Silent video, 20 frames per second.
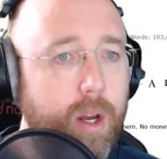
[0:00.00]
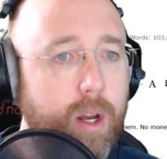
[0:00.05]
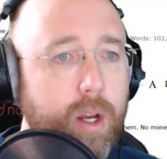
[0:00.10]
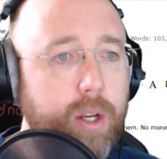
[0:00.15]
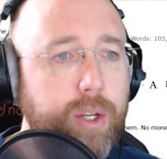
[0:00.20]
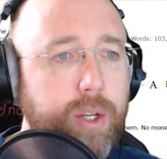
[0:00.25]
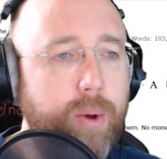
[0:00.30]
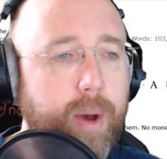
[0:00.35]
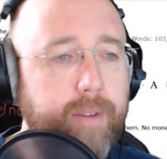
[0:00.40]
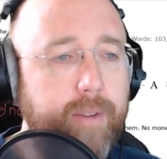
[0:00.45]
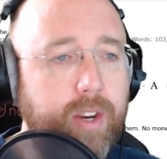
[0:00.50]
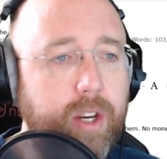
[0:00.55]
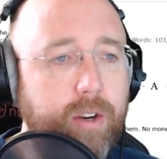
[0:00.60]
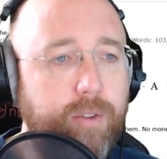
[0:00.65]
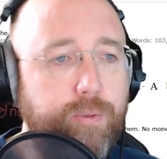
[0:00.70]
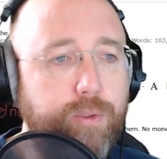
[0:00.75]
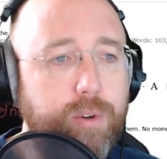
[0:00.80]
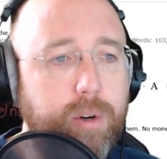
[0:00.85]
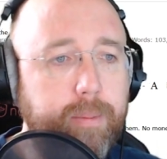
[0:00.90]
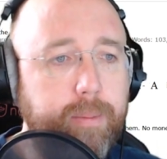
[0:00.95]
You have an
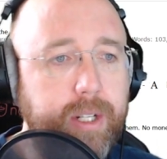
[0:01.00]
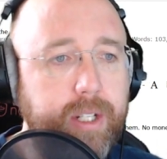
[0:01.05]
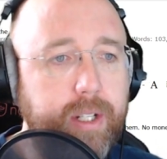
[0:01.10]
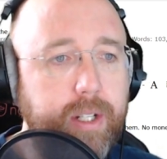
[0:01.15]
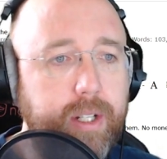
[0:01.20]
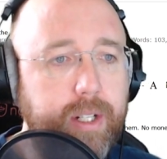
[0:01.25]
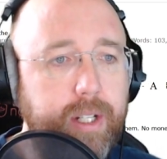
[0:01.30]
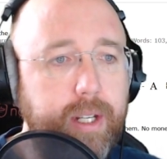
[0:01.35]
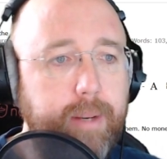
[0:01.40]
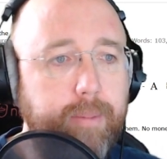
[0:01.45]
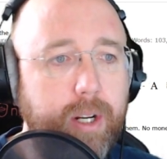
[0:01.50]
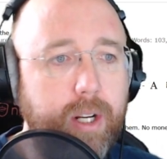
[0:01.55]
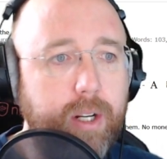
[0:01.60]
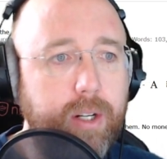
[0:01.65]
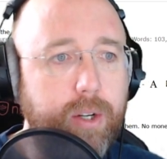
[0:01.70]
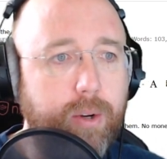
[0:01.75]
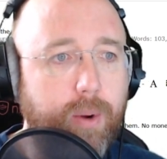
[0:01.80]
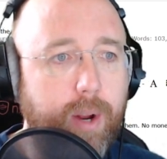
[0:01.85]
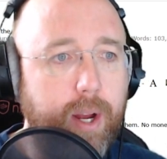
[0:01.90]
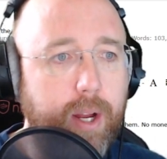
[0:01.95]
informant in the Demon
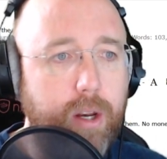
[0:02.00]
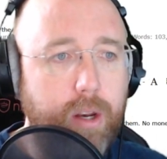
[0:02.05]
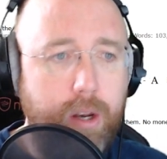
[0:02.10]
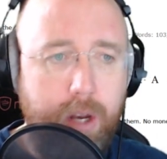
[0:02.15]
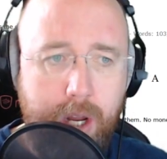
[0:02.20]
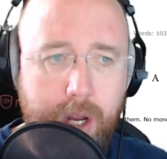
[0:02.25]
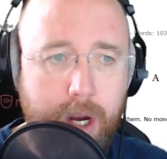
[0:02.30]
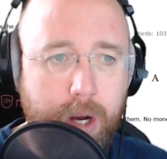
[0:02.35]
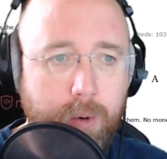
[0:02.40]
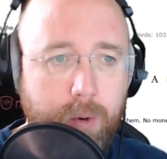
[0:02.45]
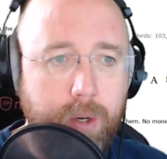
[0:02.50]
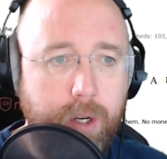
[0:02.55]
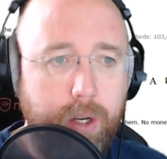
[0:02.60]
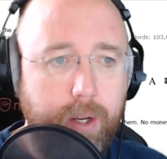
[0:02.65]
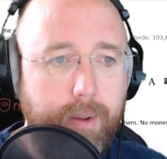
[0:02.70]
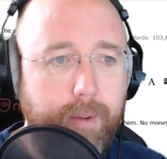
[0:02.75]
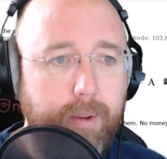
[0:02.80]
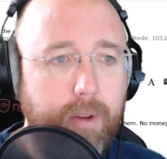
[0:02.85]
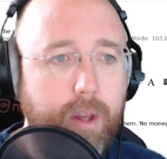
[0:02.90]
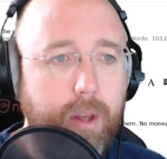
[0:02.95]
Underground? No.
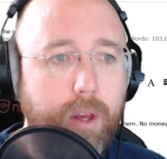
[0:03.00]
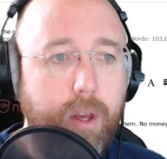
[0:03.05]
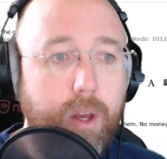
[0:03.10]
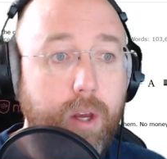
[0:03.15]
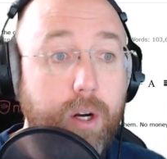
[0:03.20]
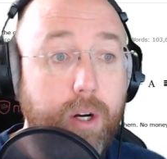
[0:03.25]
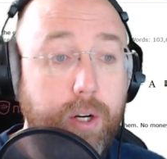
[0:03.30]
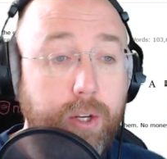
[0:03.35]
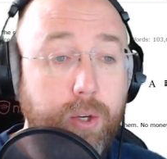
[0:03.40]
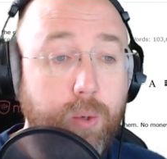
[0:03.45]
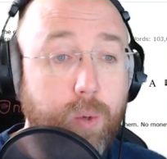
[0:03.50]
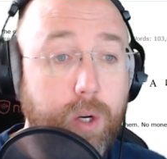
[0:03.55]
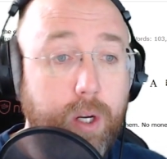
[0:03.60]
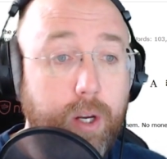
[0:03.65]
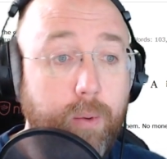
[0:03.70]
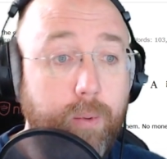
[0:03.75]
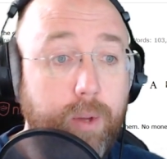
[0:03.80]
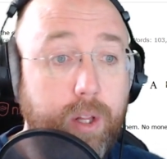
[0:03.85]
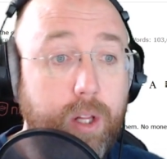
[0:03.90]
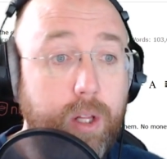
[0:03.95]
Are you
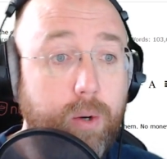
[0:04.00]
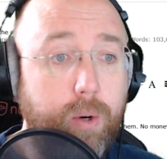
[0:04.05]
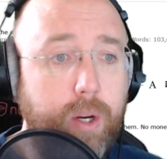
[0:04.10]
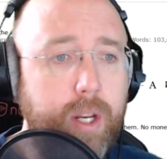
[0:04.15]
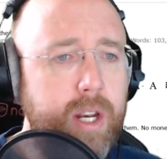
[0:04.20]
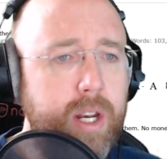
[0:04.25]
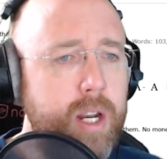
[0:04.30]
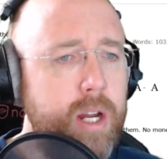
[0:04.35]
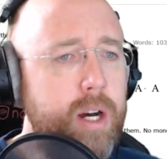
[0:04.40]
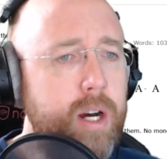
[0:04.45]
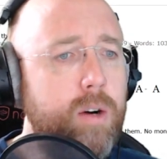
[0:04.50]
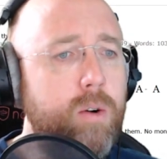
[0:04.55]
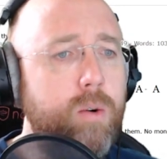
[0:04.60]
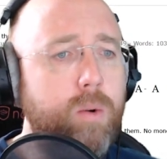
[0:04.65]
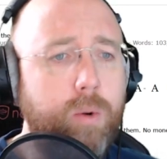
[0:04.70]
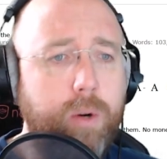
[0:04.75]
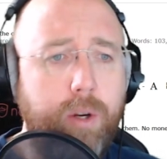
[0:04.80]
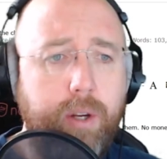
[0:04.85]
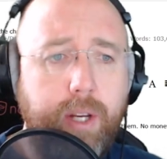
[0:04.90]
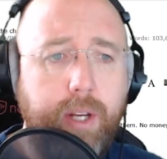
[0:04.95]
working with Glory?
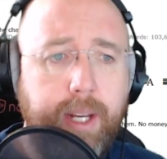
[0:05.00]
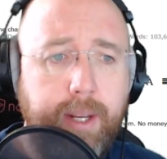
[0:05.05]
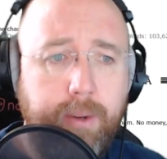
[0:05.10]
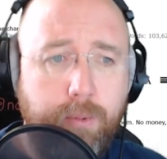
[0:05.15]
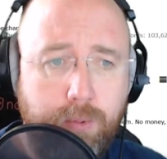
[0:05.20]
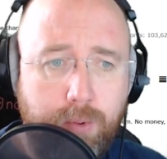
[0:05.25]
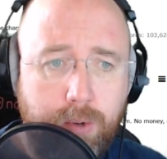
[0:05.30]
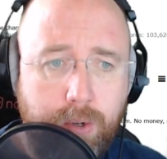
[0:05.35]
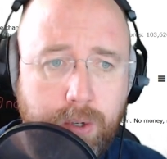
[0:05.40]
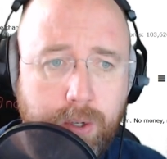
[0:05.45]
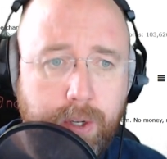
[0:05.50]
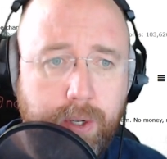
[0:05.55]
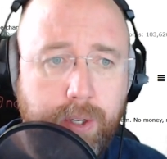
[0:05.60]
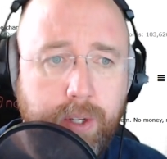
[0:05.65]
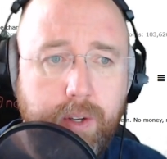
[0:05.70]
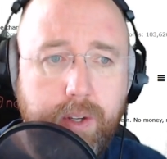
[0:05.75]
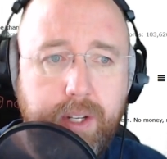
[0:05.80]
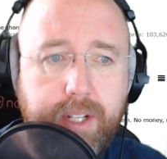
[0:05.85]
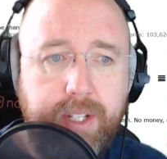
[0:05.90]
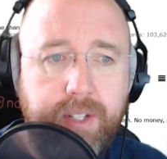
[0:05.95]
No, he roared,
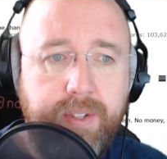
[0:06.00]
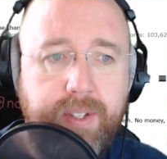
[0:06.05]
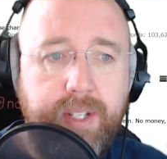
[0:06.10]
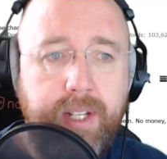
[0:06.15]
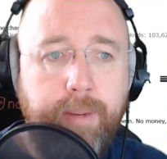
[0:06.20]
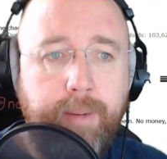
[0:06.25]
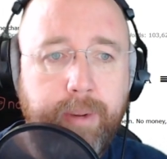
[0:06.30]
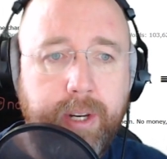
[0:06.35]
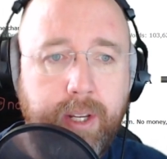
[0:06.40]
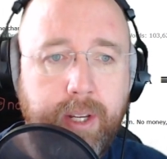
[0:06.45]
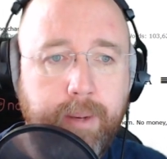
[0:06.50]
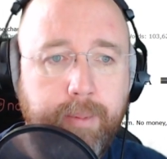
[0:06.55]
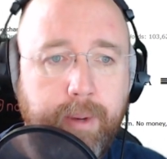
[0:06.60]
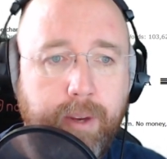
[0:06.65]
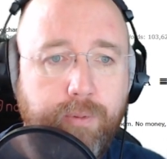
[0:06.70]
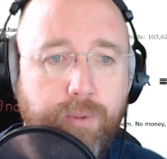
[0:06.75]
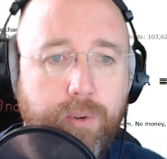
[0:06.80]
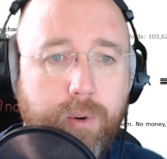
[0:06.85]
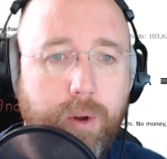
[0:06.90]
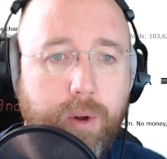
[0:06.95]
his demon
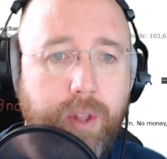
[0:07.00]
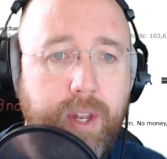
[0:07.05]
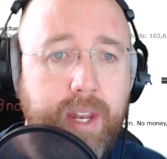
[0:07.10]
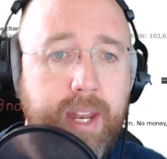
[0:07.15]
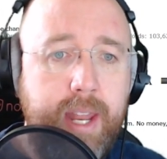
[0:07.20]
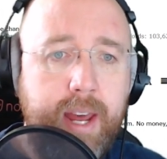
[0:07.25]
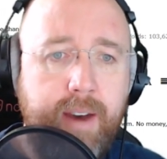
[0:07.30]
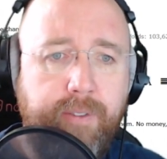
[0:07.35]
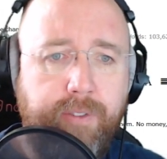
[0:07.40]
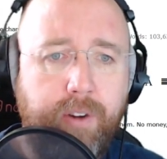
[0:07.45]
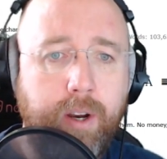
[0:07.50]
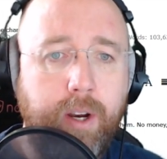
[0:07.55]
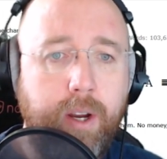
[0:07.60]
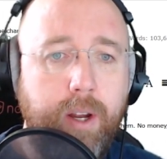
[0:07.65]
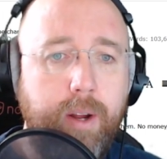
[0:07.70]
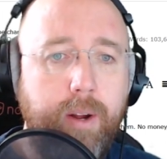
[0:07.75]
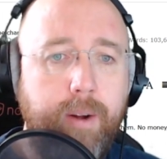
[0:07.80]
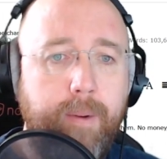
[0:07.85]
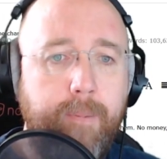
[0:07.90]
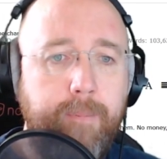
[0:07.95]
coming forth. Never.
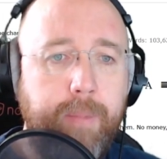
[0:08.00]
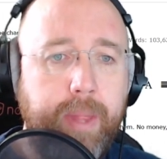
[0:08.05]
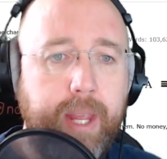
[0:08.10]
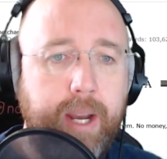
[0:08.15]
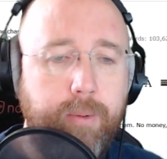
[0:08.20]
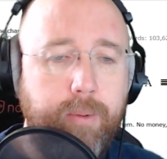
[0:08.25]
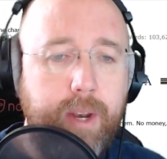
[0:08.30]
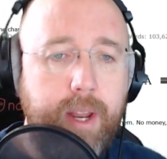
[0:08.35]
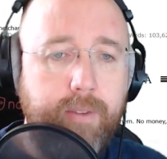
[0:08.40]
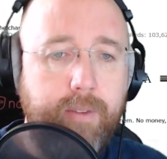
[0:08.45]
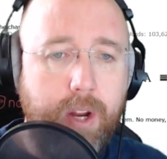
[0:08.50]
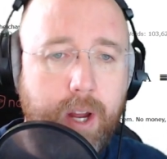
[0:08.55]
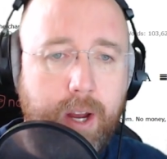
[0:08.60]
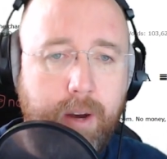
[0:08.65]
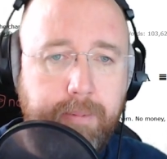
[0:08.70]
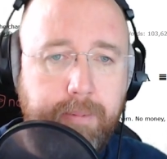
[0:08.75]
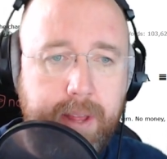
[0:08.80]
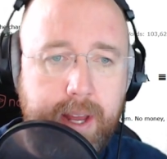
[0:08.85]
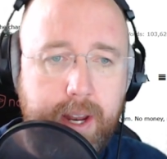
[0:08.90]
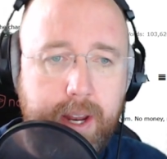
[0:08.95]
I would never
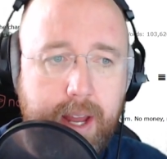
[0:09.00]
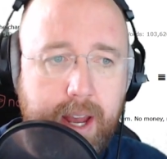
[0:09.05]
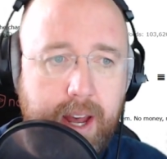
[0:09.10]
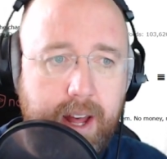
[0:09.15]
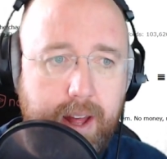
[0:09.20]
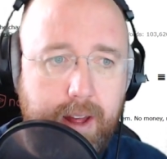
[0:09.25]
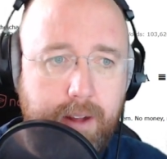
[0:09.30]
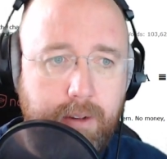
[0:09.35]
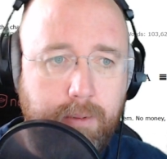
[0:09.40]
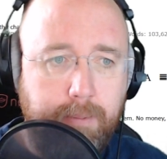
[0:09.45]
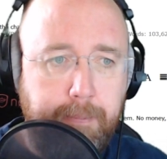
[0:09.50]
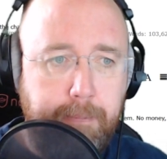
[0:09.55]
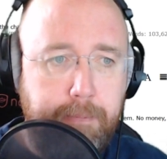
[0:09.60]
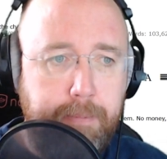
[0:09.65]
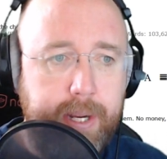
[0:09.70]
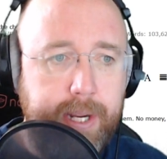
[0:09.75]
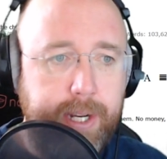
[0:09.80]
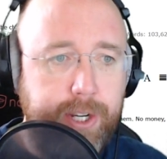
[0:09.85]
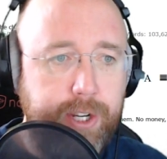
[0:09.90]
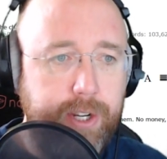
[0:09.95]
help that hell
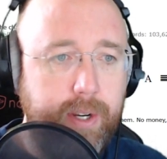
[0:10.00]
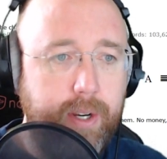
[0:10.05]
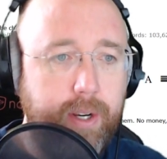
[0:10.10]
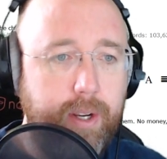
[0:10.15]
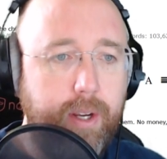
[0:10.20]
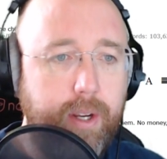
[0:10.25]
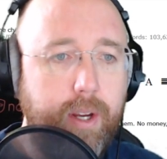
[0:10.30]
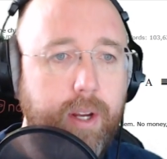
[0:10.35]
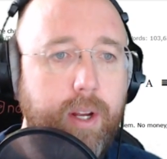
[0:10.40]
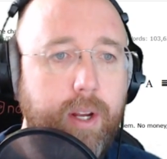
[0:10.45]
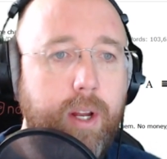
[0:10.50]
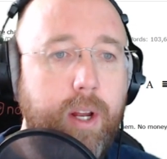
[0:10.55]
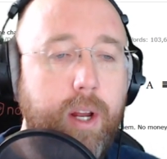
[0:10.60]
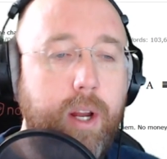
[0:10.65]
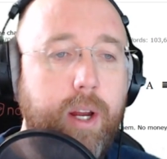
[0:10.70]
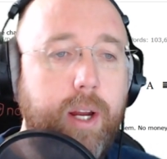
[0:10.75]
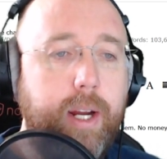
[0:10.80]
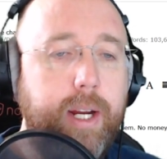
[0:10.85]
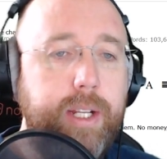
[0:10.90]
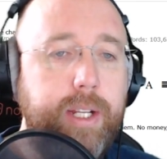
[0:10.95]
bitch.
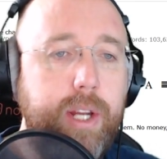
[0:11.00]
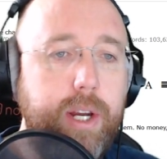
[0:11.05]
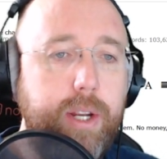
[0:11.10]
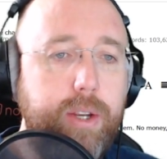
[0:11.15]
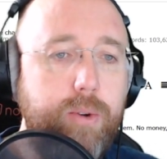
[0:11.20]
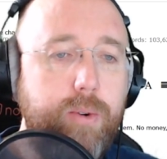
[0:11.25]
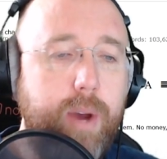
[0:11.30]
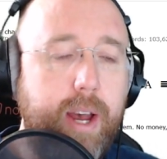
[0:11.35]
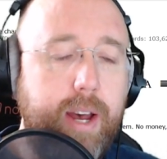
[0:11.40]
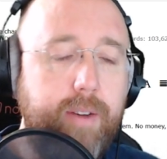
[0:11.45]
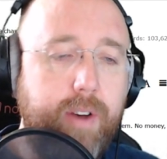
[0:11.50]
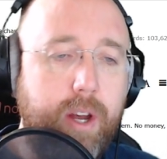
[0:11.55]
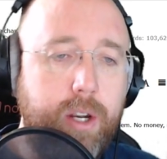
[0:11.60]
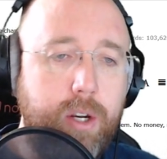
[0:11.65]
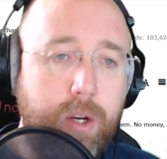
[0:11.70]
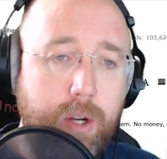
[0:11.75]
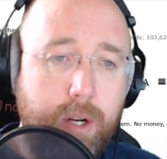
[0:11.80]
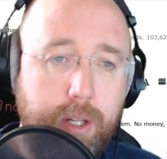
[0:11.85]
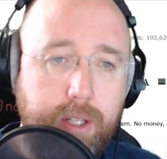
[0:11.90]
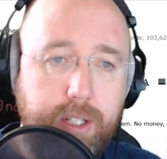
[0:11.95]
And yet you have
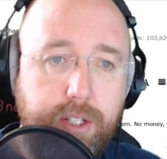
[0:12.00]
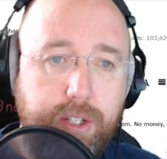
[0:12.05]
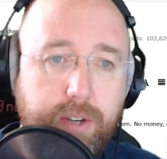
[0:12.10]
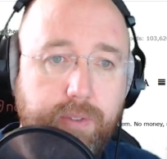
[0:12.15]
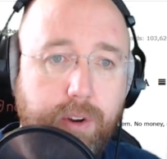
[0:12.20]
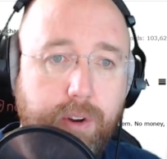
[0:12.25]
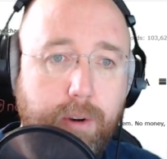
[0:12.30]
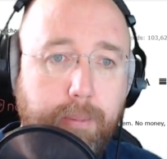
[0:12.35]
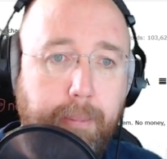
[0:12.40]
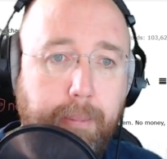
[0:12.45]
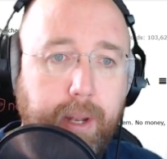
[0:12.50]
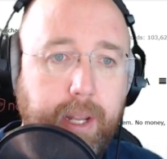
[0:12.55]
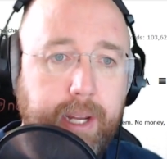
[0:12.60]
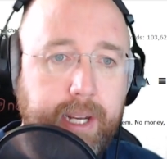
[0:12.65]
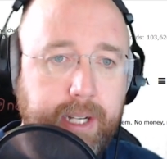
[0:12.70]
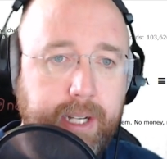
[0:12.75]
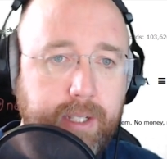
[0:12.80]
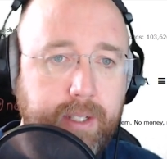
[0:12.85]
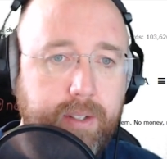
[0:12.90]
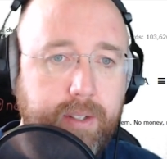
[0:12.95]
knowledge of her
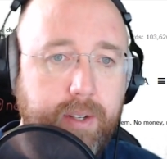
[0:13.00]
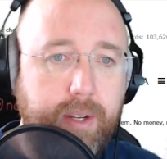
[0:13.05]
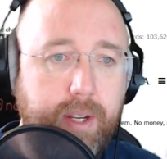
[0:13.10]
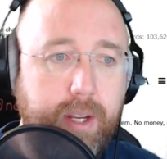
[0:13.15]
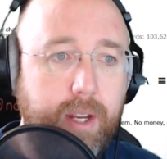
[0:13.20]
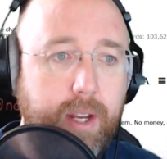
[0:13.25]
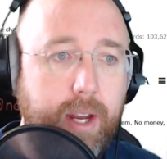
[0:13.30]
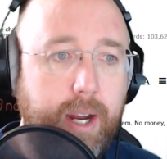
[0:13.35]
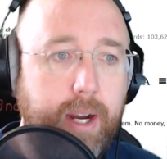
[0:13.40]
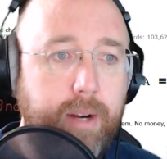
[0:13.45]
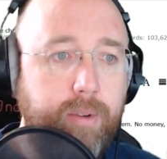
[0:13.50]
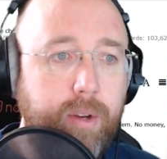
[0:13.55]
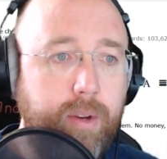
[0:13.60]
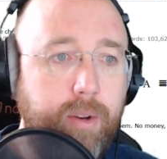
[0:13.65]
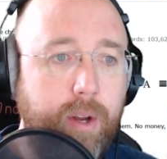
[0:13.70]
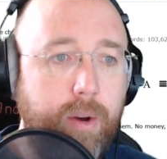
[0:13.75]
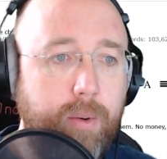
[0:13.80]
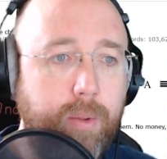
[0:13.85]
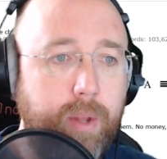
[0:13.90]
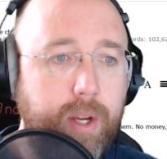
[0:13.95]
plans. How do you
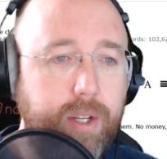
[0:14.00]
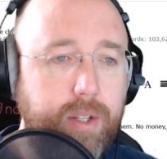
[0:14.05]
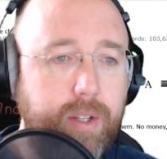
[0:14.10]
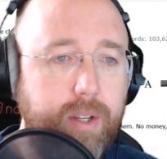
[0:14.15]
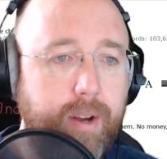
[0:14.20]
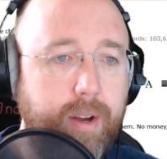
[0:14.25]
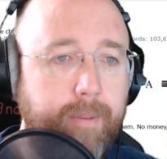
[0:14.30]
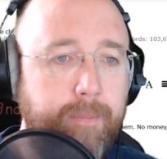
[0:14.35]
know this?